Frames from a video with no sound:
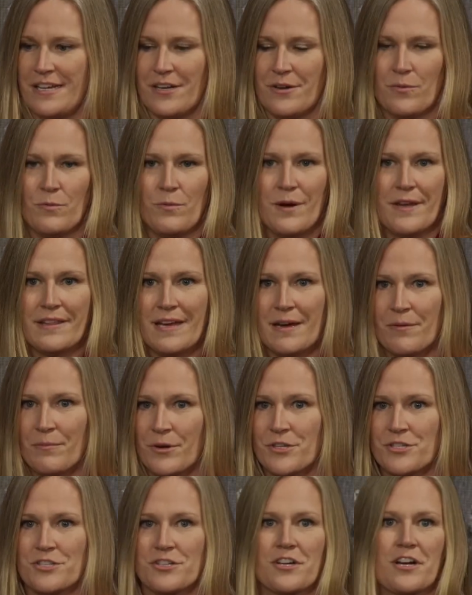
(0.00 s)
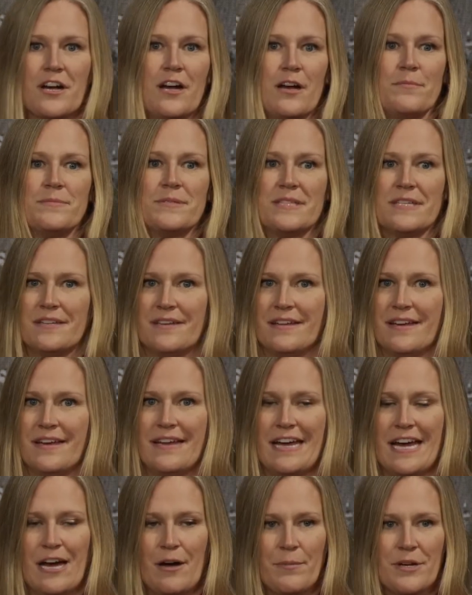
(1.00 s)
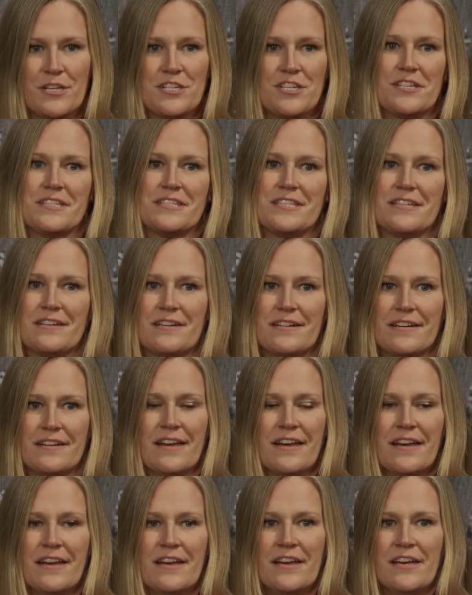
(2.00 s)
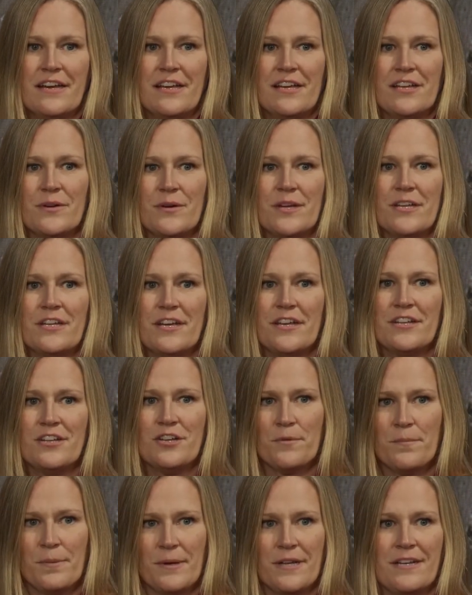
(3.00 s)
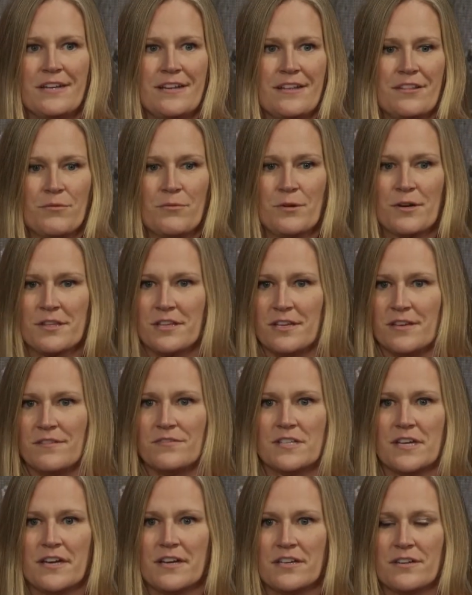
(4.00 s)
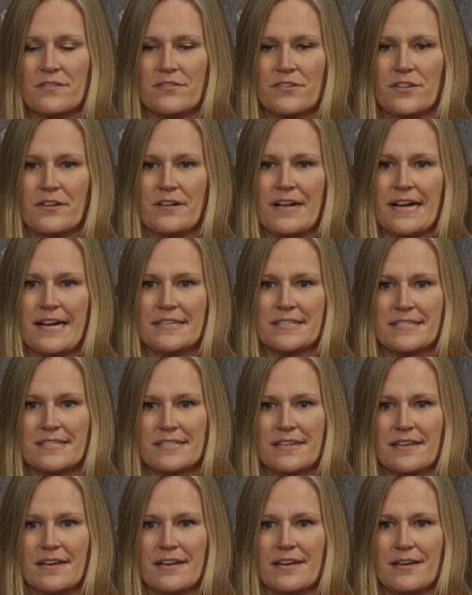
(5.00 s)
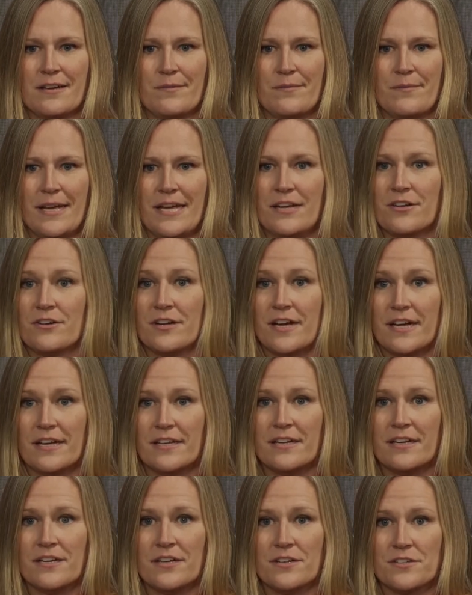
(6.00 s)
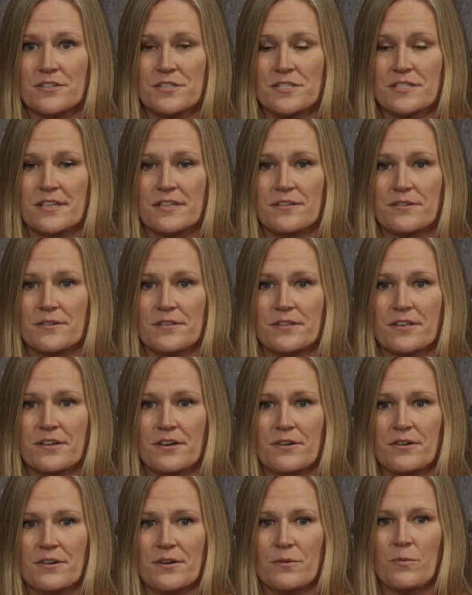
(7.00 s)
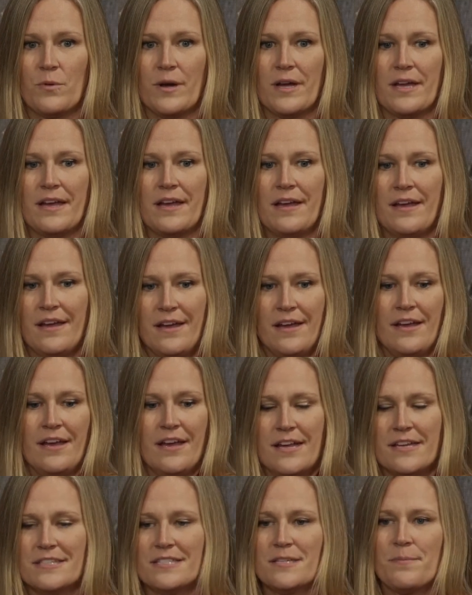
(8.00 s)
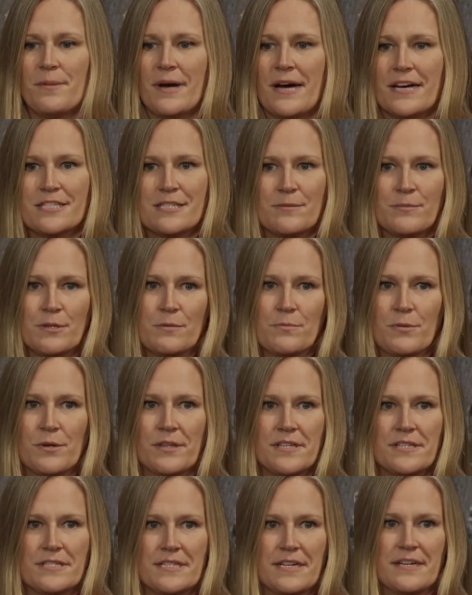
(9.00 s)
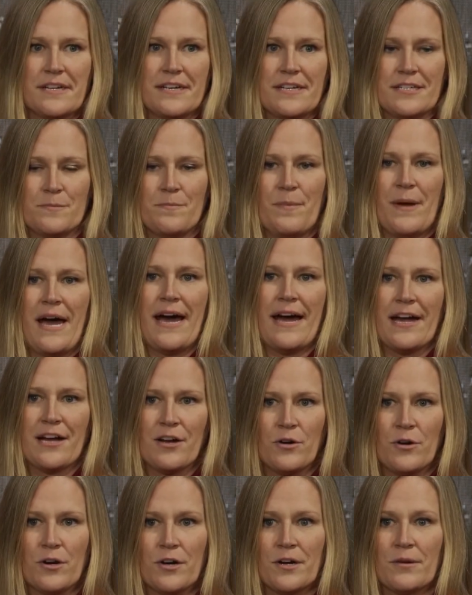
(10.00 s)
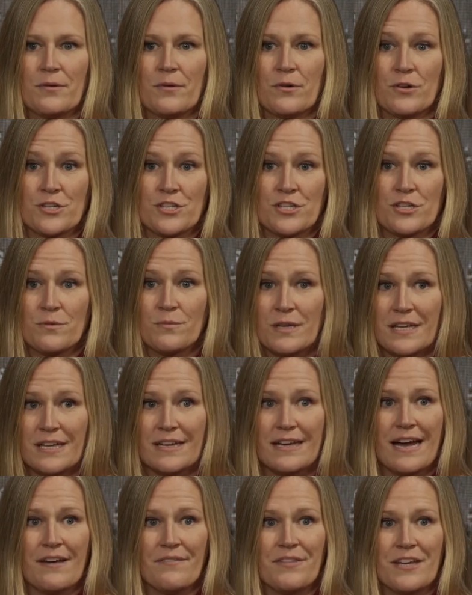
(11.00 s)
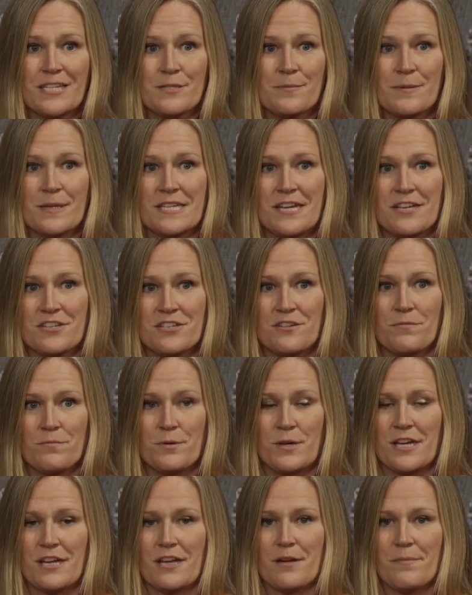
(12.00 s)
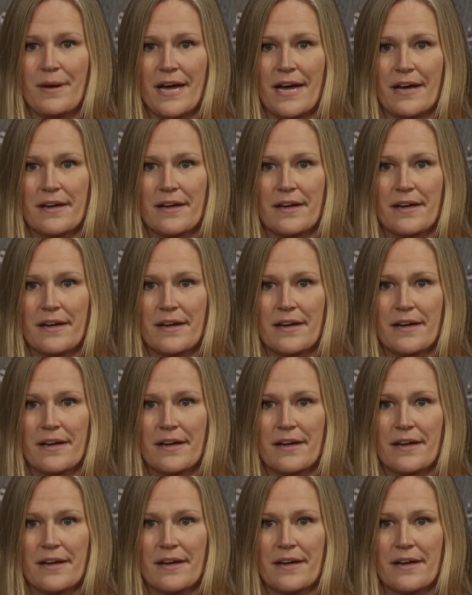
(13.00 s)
when that moisture comes and how much is there. And in your opinion, in the work that you've done over the last 8 or 9 years in North Dakota, what is it possible to bring these areas back, or should we have the expectation of bringing them back?